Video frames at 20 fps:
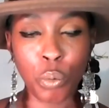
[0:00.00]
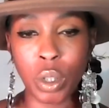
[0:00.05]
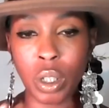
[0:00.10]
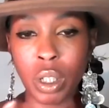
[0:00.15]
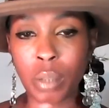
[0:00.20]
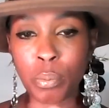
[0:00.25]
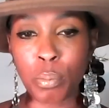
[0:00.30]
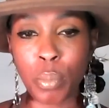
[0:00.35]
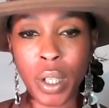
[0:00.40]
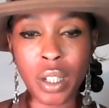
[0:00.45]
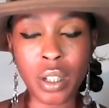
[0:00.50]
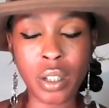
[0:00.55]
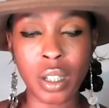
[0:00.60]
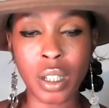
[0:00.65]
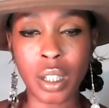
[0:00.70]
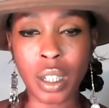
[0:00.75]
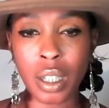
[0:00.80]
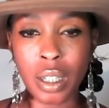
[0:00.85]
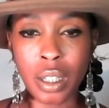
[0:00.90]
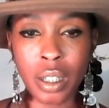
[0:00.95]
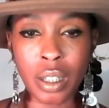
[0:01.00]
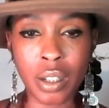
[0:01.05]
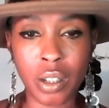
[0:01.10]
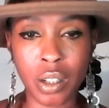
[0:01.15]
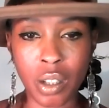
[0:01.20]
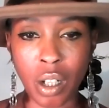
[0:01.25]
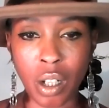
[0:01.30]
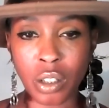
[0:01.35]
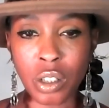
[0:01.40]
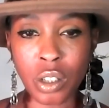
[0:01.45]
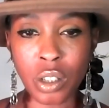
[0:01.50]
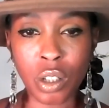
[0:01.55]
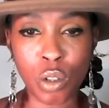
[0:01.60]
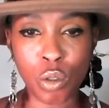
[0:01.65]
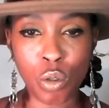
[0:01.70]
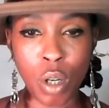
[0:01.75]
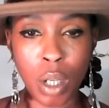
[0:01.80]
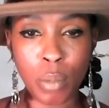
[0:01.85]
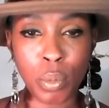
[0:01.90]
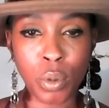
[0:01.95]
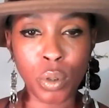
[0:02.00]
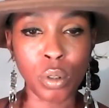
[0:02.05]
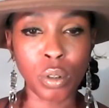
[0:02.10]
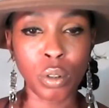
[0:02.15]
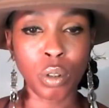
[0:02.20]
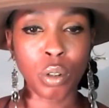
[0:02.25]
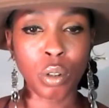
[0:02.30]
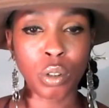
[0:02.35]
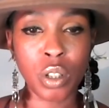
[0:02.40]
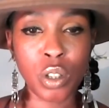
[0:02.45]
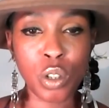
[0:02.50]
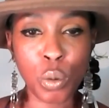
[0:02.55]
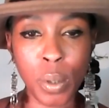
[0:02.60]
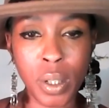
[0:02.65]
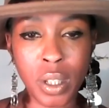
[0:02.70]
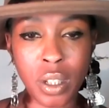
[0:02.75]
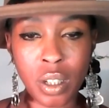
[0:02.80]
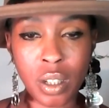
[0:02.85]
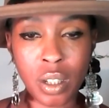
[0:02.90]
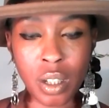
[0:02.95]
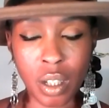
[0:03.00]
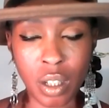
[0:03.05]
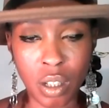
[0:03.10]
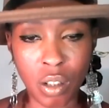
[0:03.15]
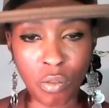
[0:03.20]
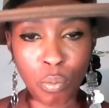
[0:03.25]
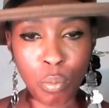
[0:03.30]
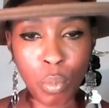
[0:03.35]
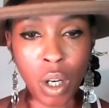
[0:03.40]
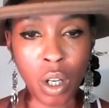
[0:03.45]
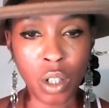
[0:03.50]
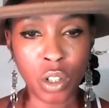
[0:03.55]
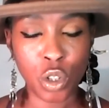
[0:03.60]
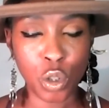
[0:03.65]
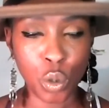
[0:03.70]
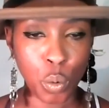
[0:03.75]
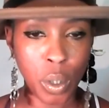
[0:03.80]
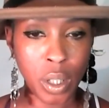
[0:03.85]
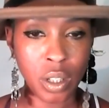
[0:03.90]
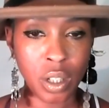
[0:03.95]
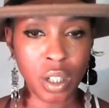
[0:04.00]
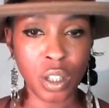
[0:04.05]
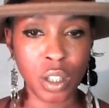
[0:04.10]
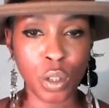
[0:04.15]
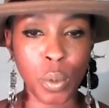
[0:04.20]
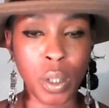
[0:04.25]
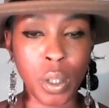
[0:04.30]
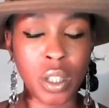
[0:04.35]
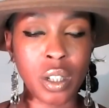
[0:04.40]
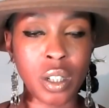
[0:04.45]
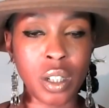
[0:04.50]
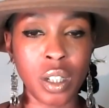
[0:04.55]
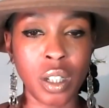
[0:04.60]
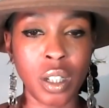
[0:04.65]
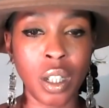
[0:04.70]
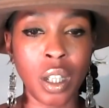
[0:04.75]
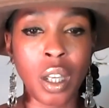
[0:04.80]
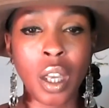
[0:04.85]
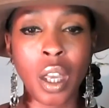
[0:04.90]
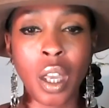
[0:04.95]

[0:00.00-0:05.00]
We basically started the tribunal on the 26th of March, 2020.